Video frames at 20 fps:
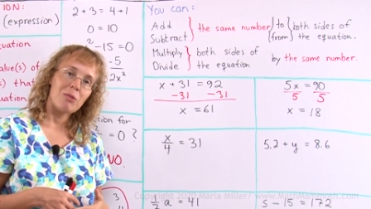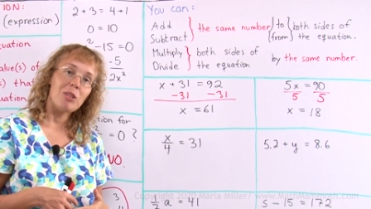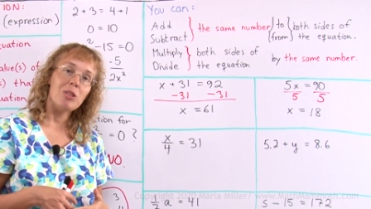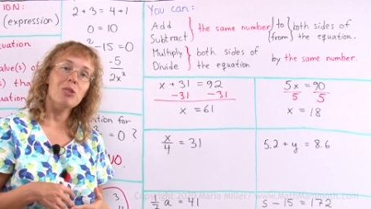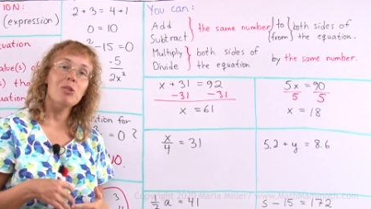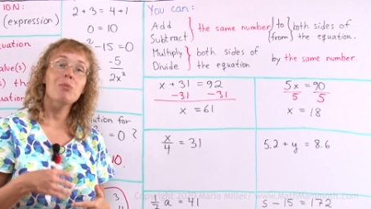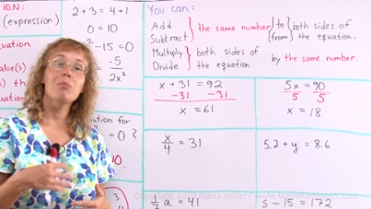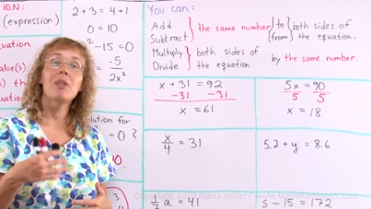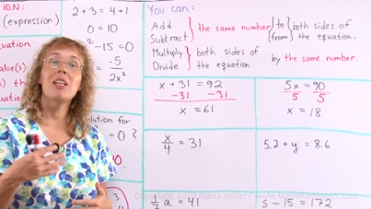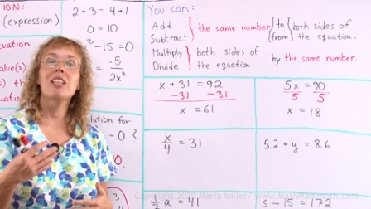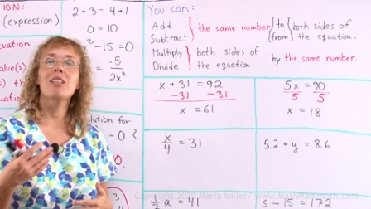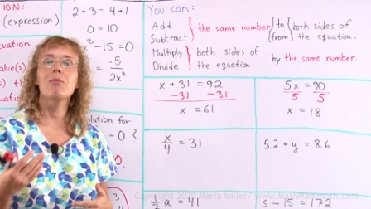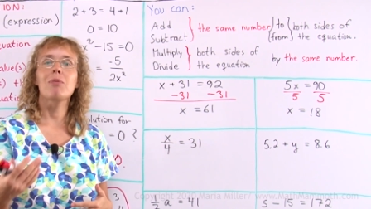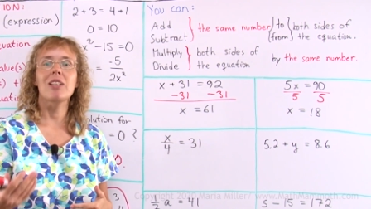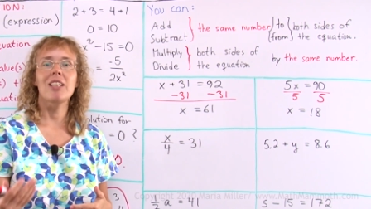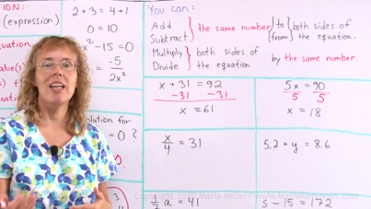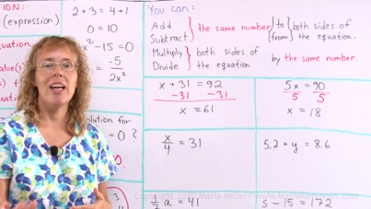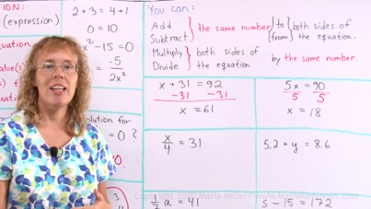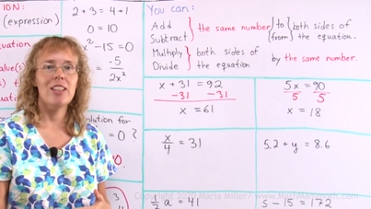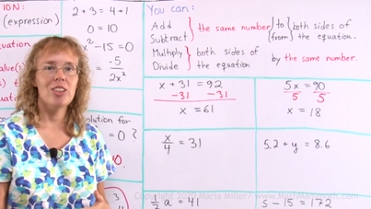We use
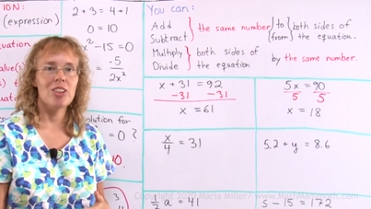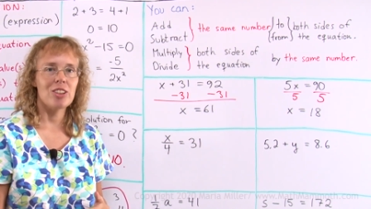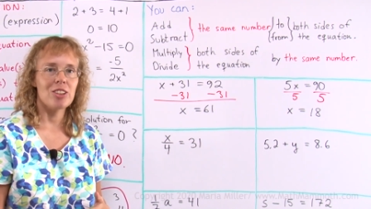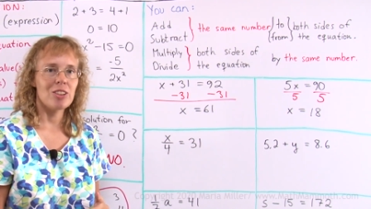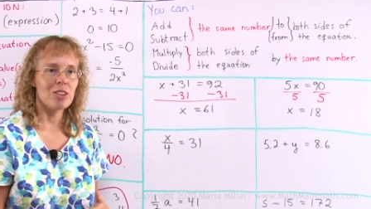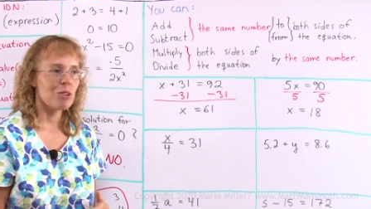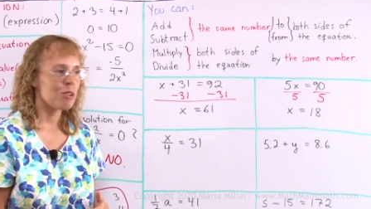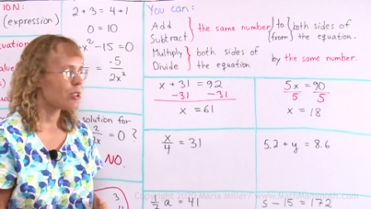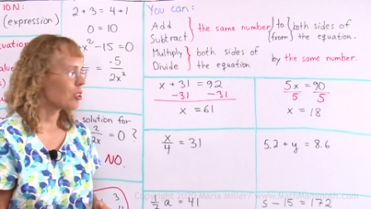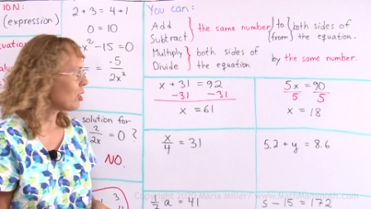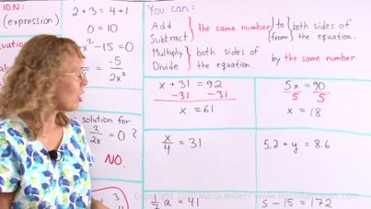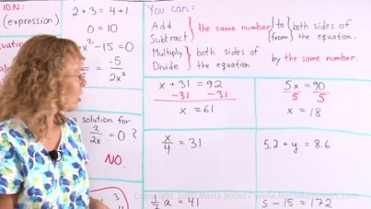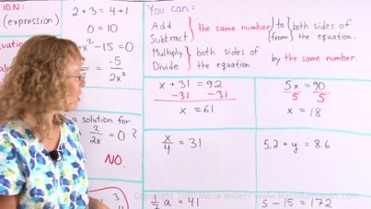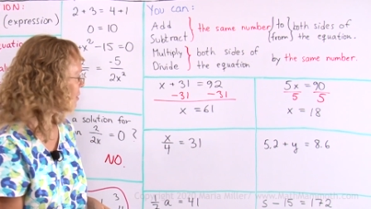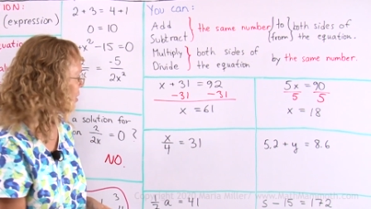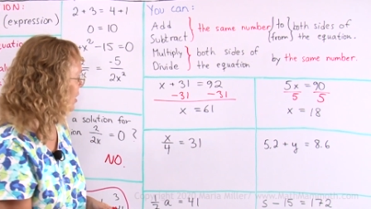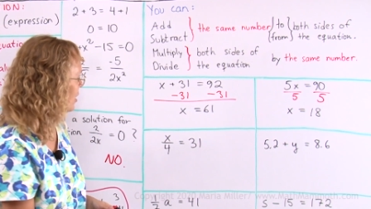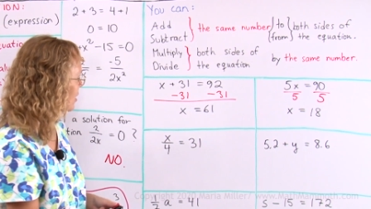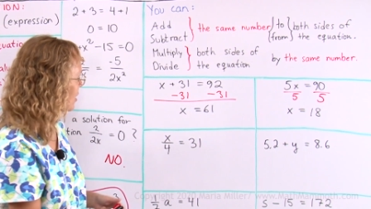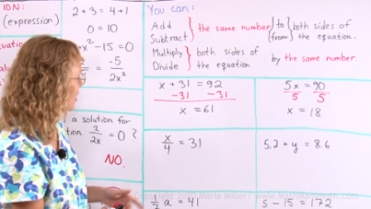multiplication to
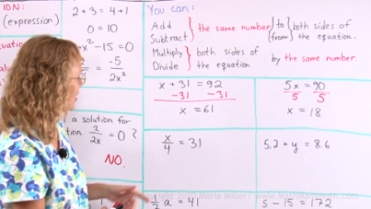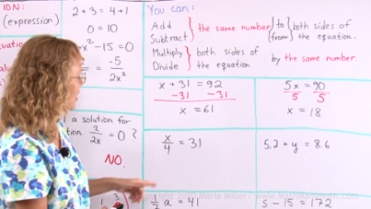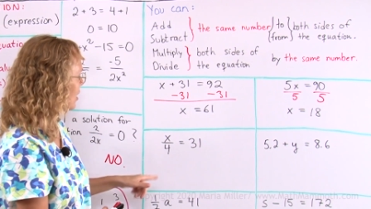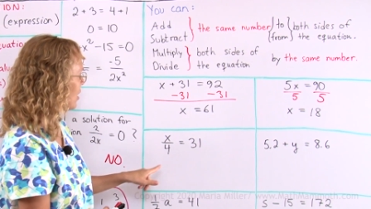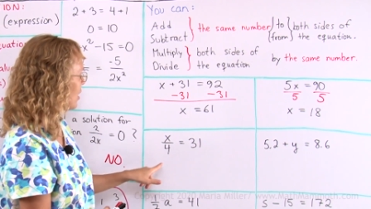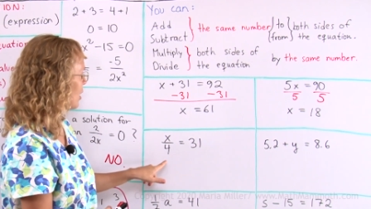solve it,